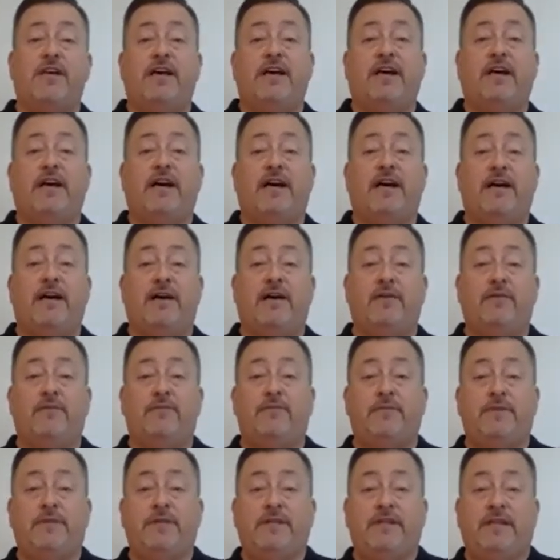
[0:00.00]

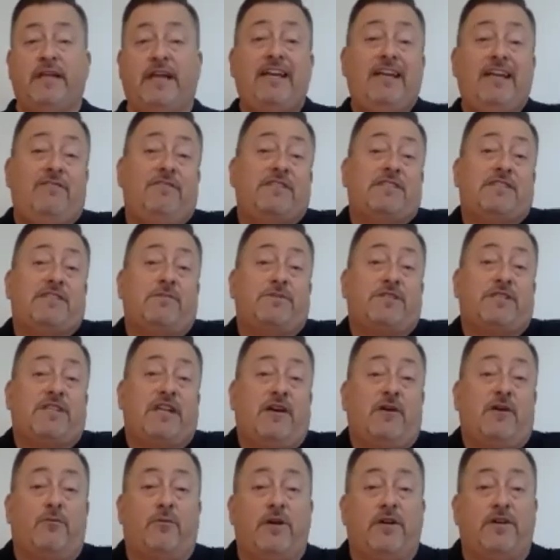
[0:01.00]
and even some
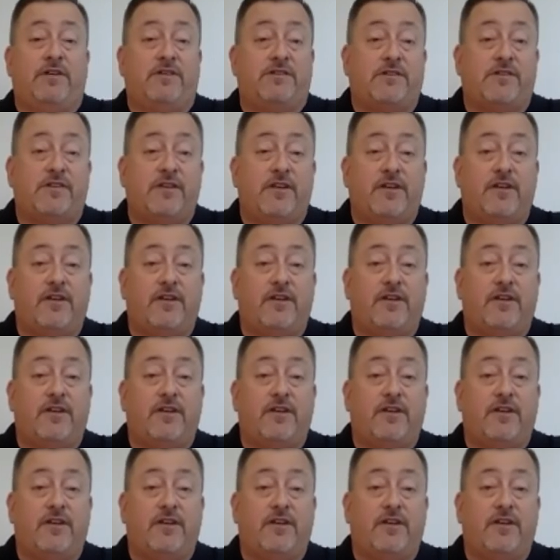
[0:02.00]
stairwells,